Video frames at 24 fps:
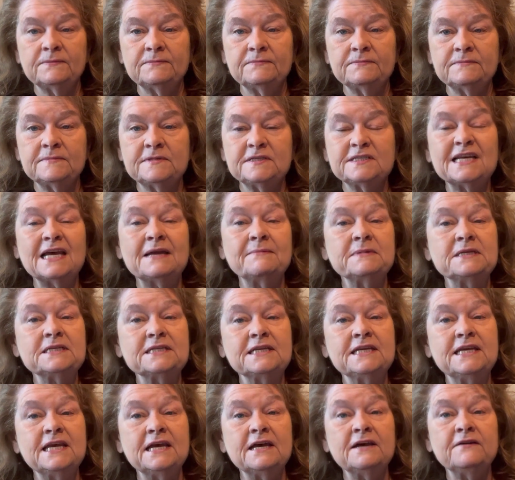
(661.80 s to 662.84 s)
same as
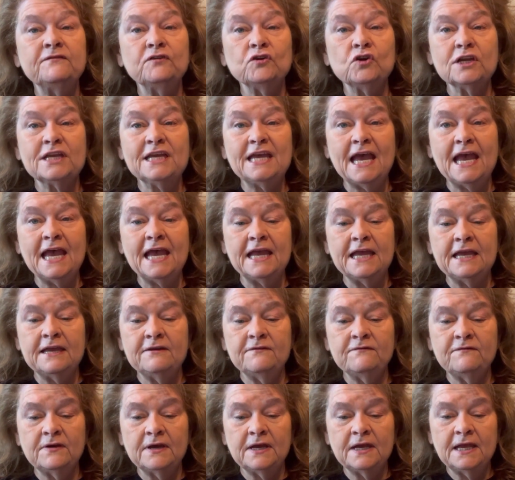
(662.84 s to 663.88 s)
give or
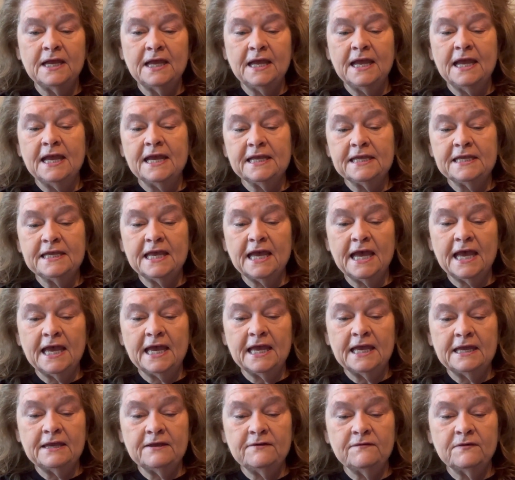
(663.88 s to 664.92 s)
gave
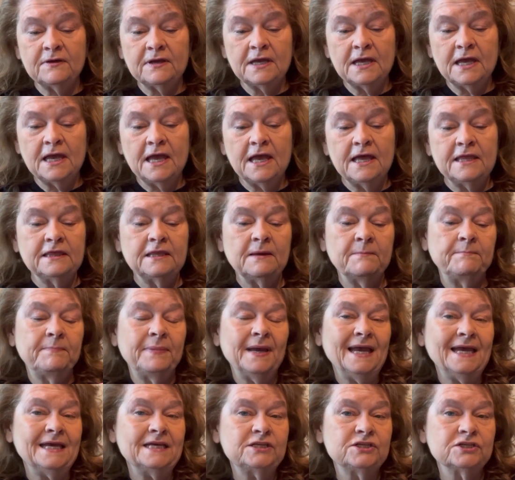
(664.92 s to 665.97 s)
the
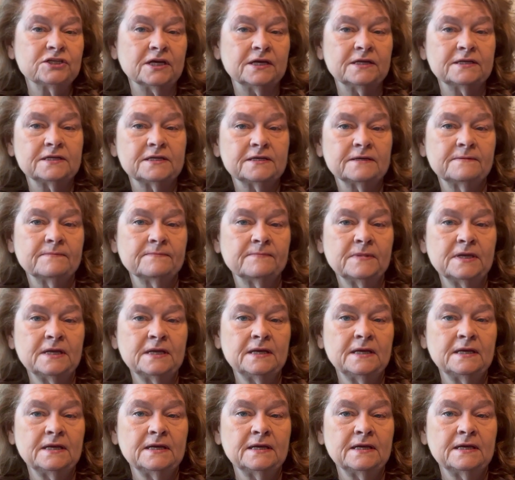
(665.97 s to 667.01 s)
patient,
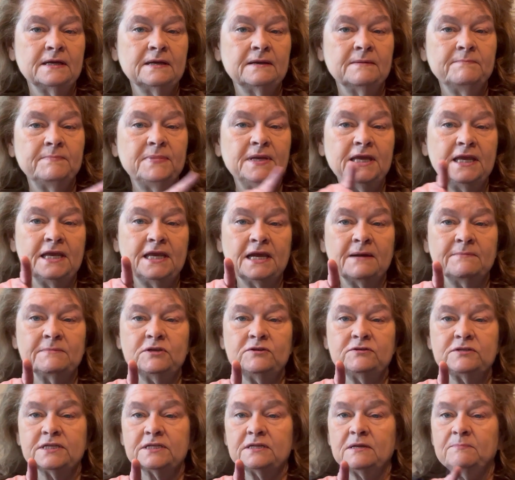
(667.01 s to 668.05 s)
P, I'm
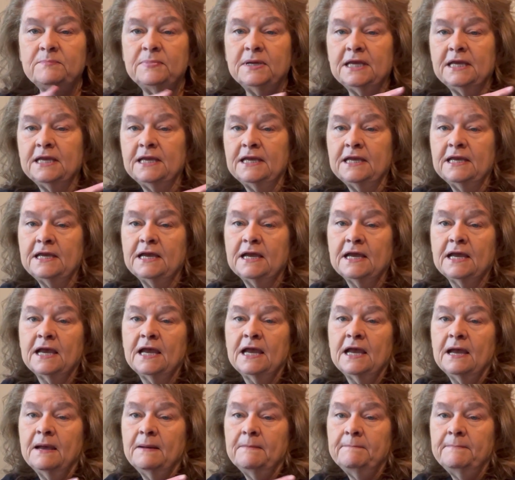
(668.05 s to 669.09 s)
using a P,
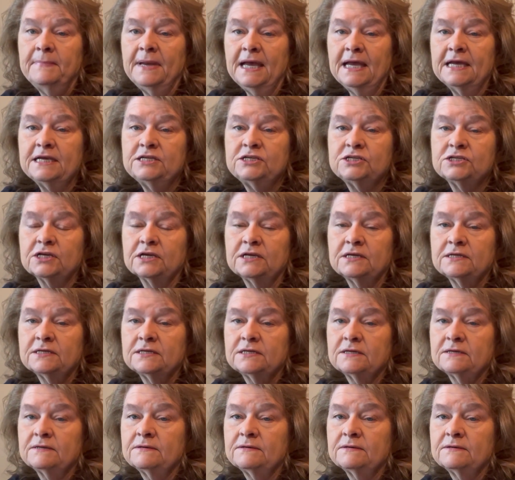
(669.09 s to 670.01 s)
patient.